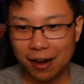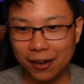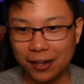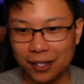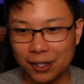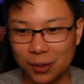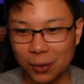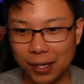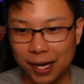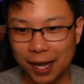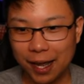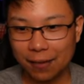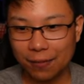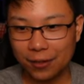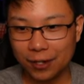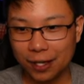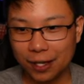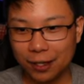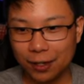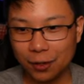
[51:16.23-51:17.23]
you doing? I have
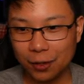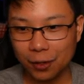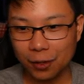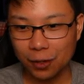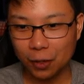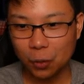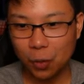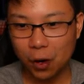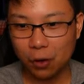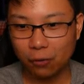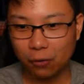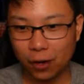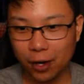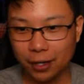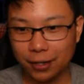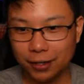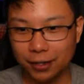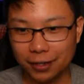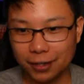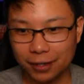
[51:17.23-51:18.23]
nut. Want
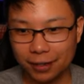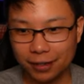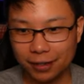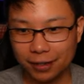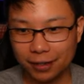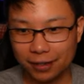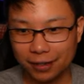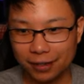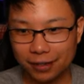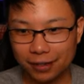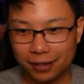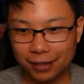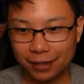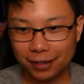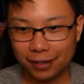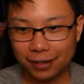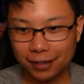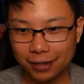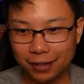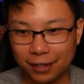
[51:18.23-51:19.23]
Rhonda.
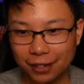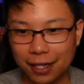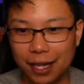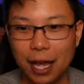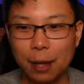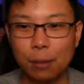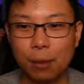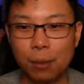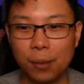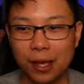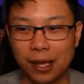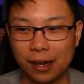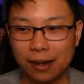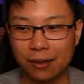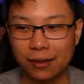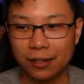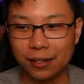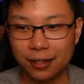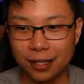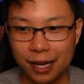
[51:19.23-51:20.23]
M M A
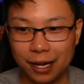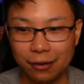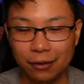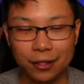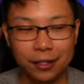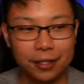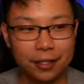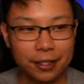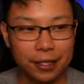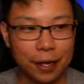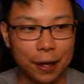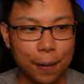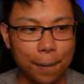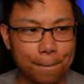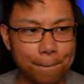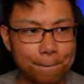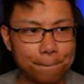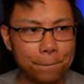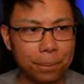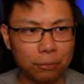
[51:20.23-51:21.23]
era. era. Yeah.
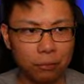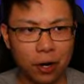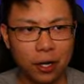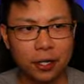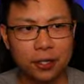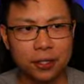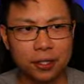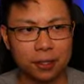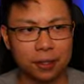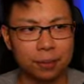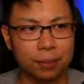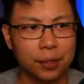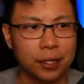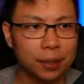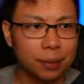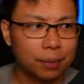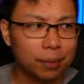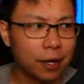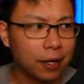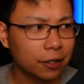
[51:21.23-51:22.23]
Rhonda's a pretty
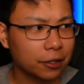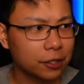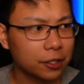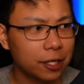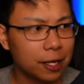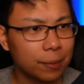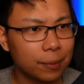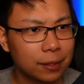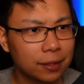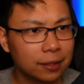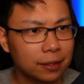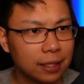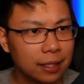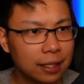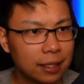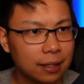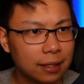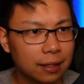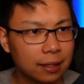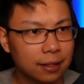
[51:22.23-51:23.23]
poga champion.
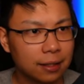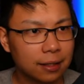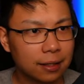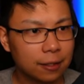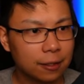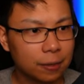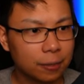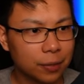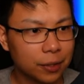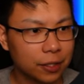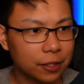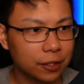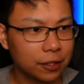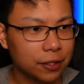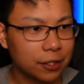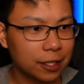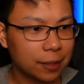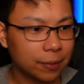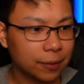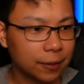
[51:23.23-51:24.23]
Pretty good
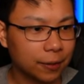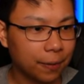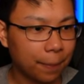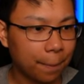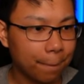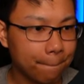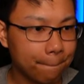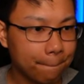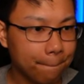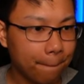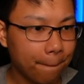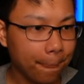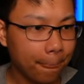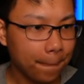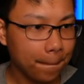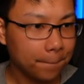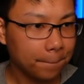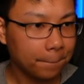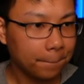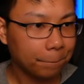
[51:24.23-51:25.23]
champion.
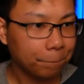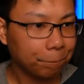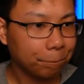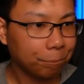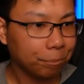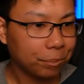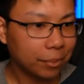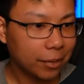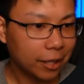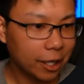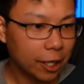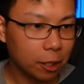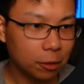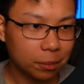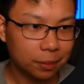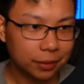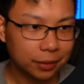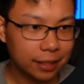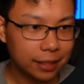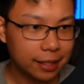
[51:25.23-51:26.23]
Help,
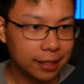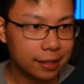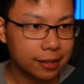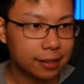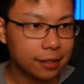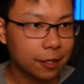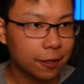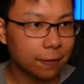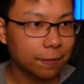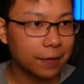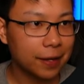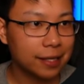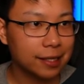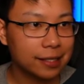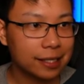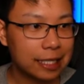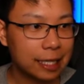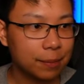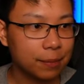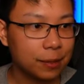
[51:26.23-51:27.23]
please. Dark Face
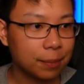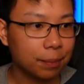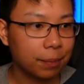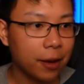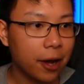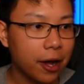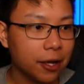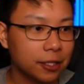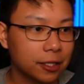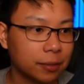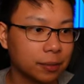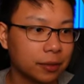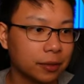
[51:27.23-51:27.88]
seems impossible.